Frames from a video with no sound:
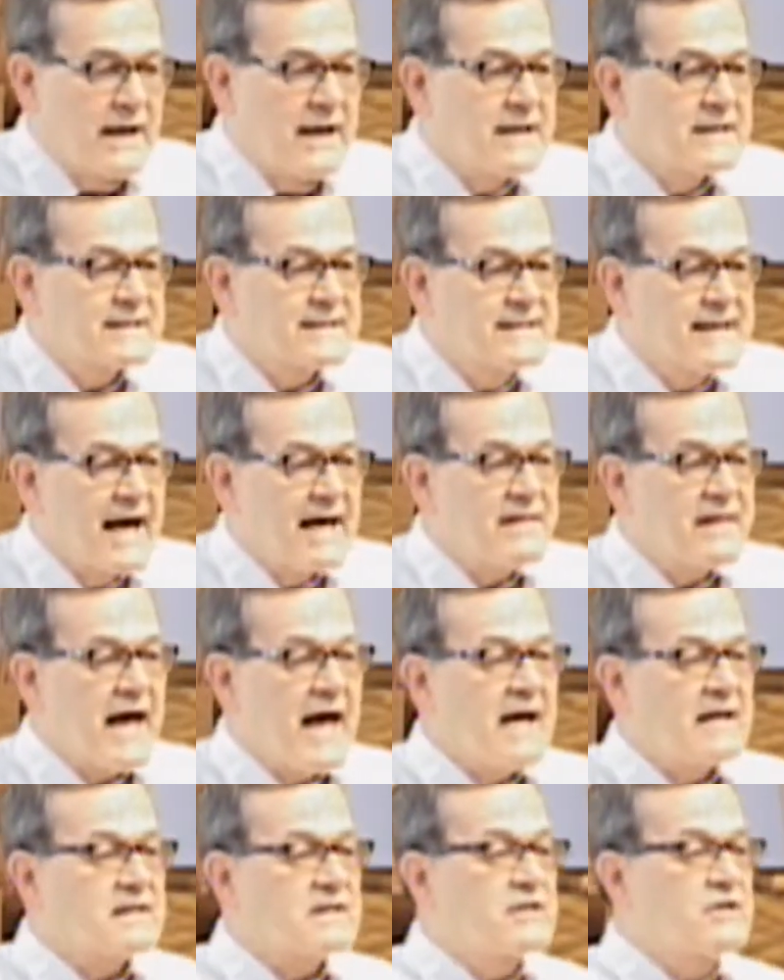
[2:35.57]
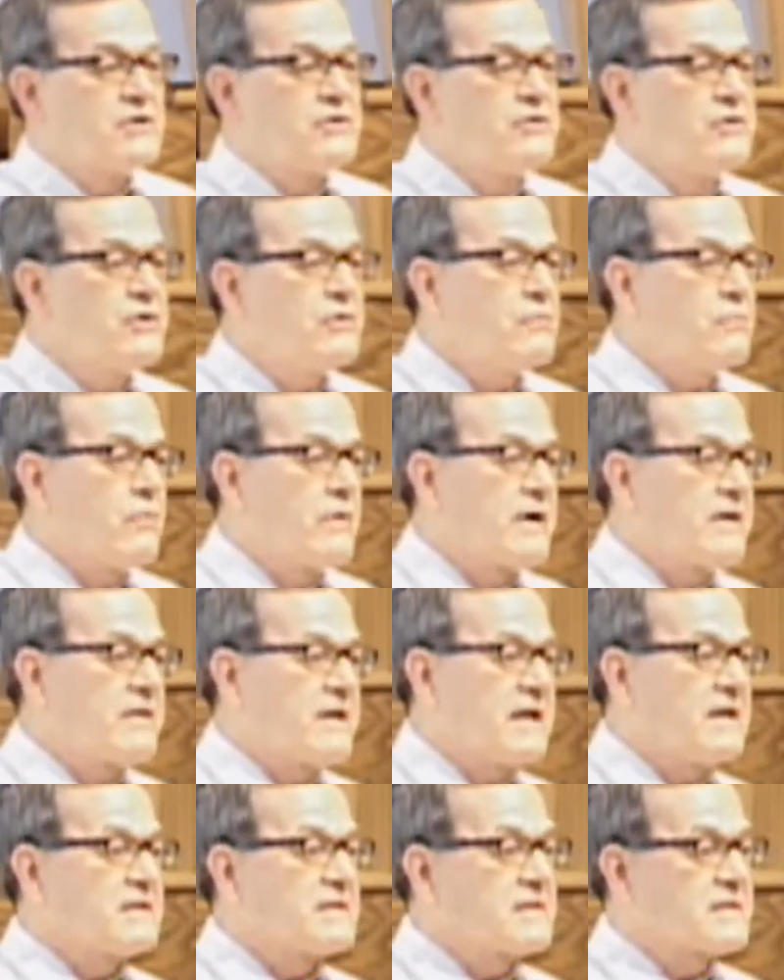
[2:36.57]
What his death has to do
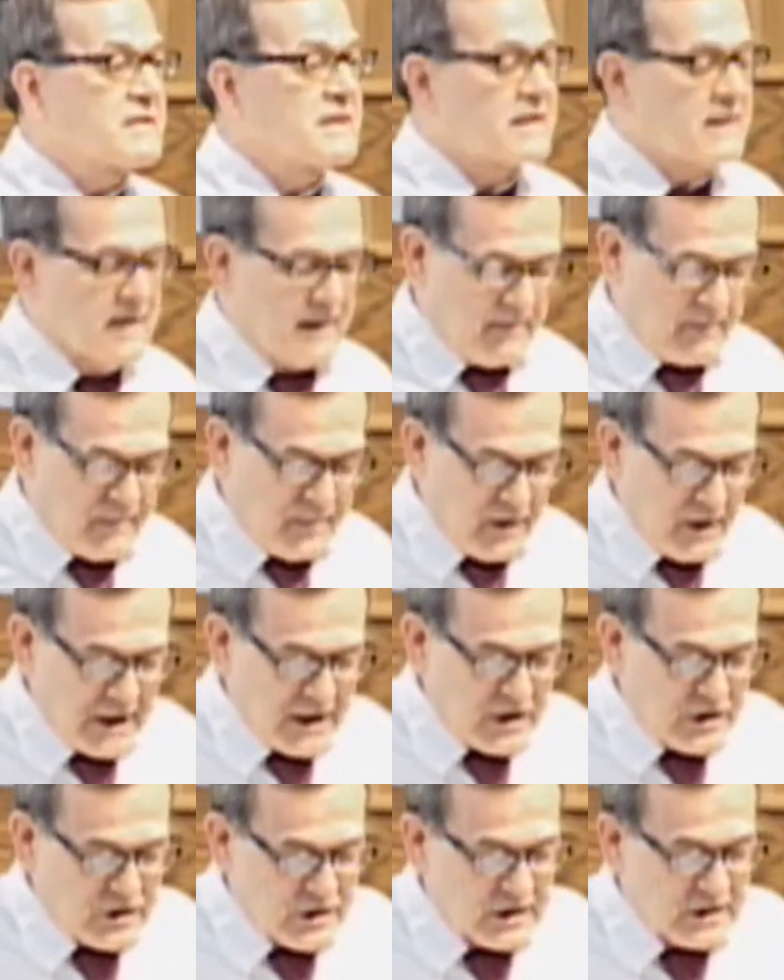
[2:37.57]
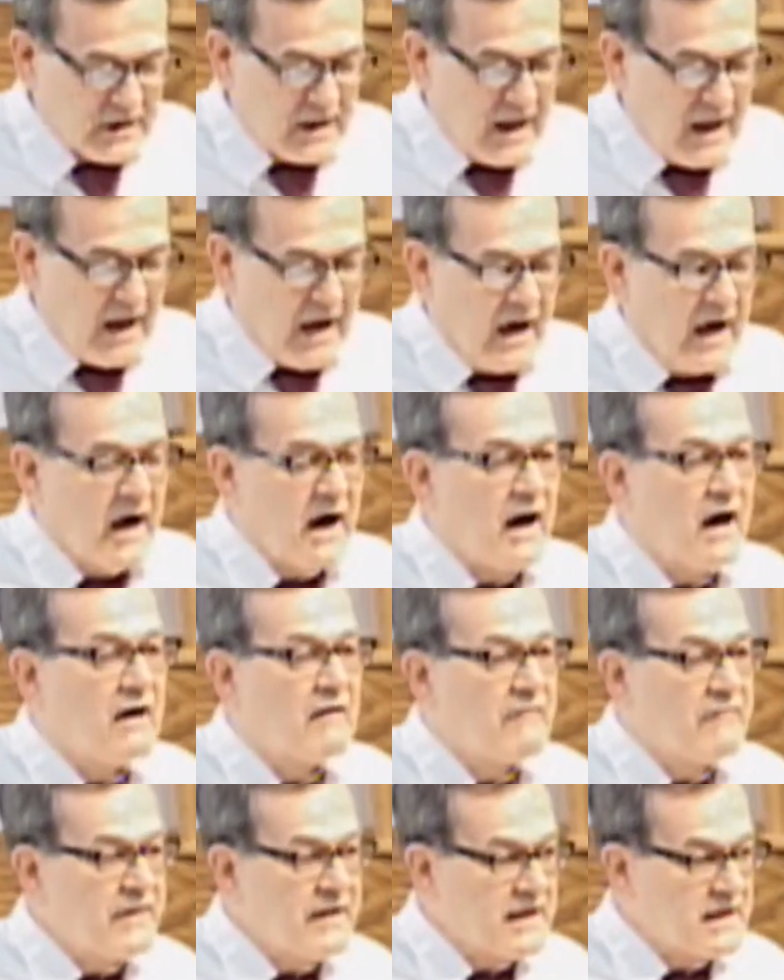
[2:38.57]
with is the completion
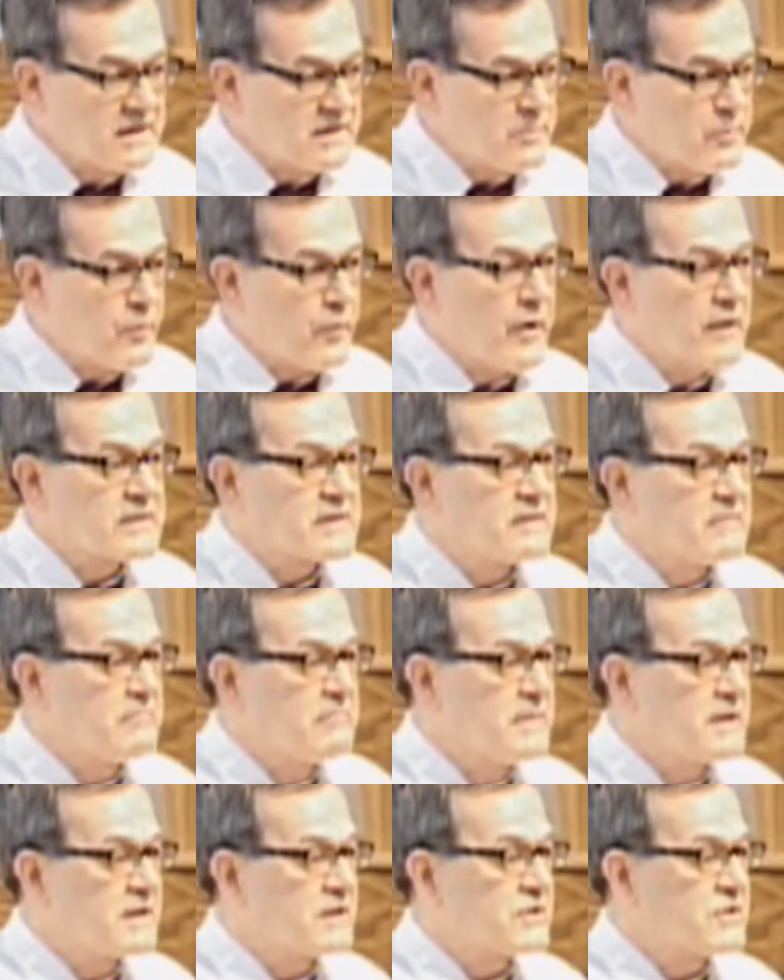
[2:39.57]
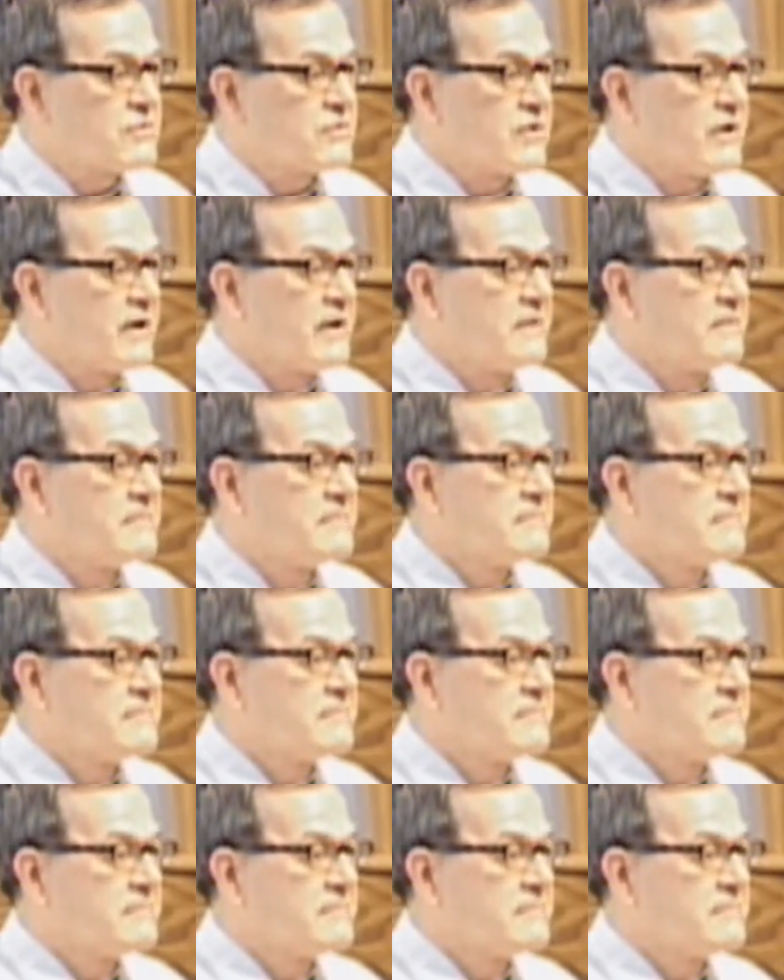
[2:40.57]
of his present ministry.